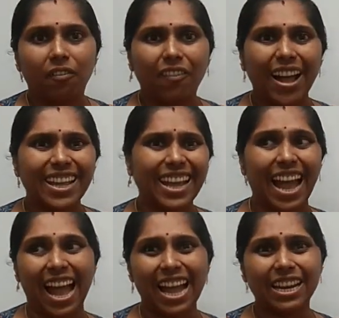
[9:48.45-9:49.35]
Why
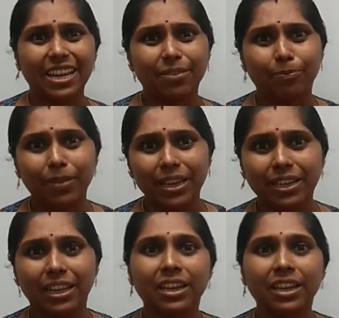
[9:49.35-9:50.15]
had it been